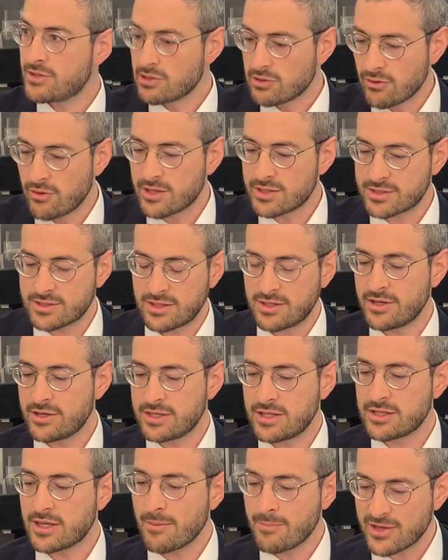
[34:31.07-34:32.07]
the laws, the,
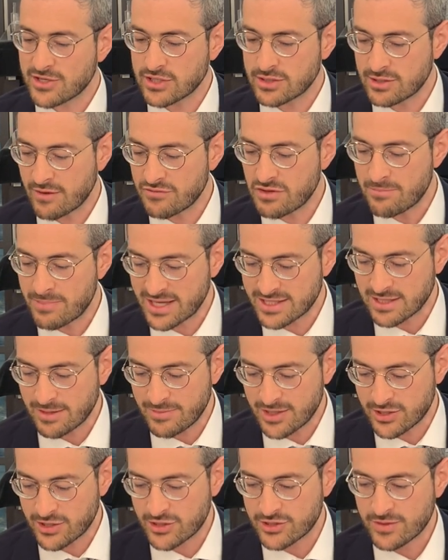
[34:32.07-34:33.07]
the dimensions of the base of
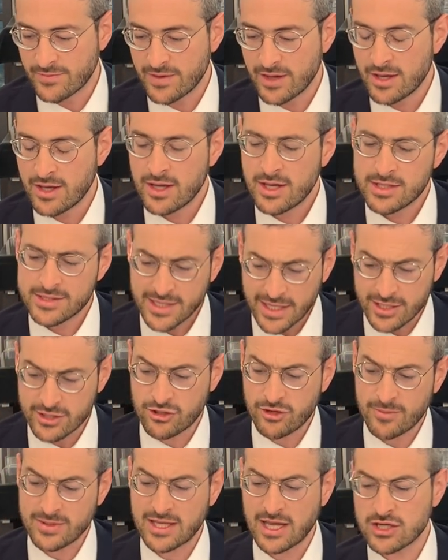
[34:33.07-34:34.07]
mikdash. Second
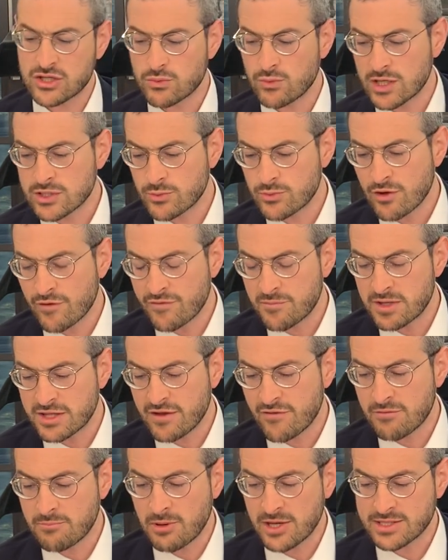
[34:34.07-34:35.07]
interpretation was we know from a
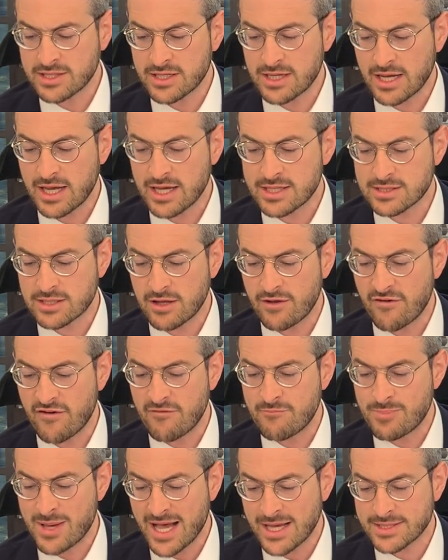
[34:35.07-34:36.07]
different pasuk
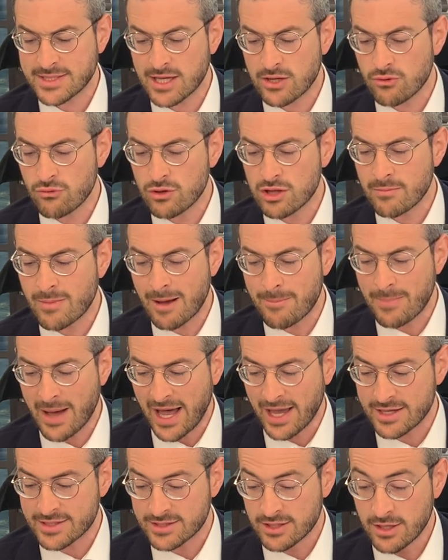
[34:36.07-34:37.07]
Yecheskel Pesach Ulam
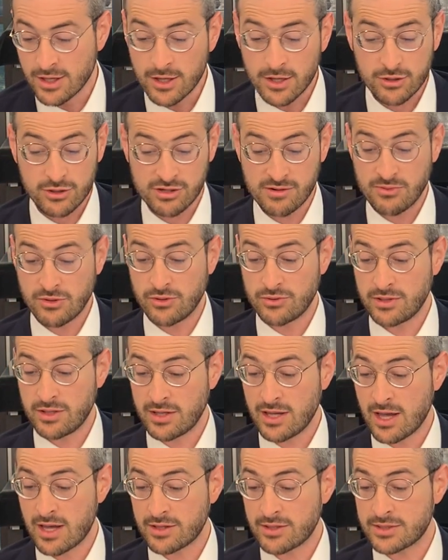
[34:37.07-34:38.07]
Habayis. According to
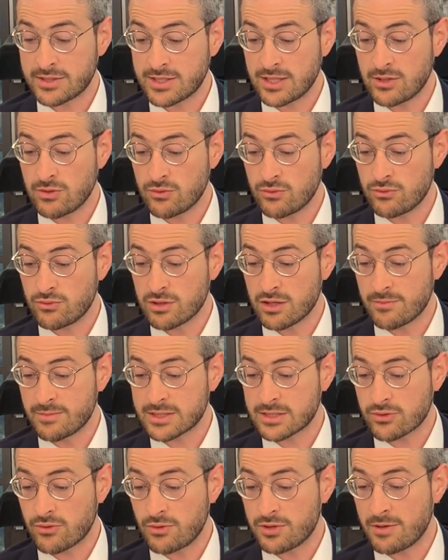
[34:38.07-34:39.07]
yeah, you see the Ulam
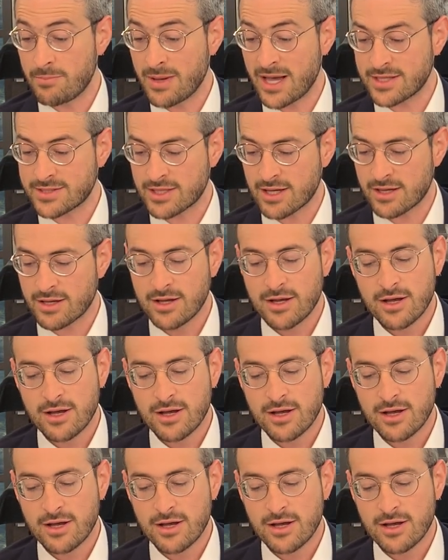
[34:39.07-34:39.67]
is called a Pesach.